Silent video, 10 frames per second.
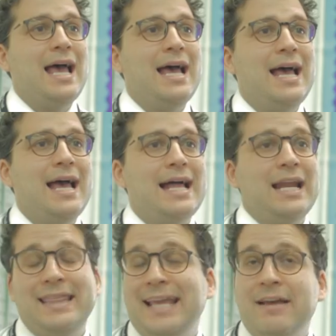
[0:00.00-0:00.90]
and I
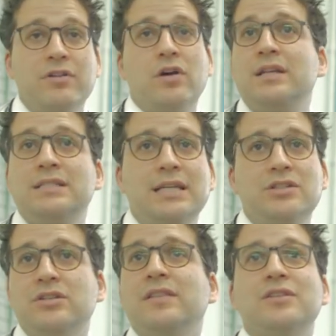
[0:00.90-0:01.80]
think every other
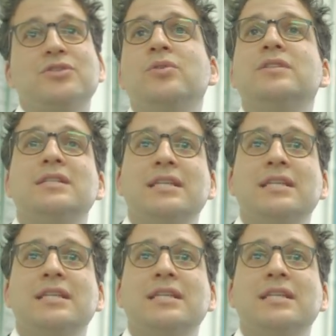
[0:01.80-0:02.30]
teacher in the school is the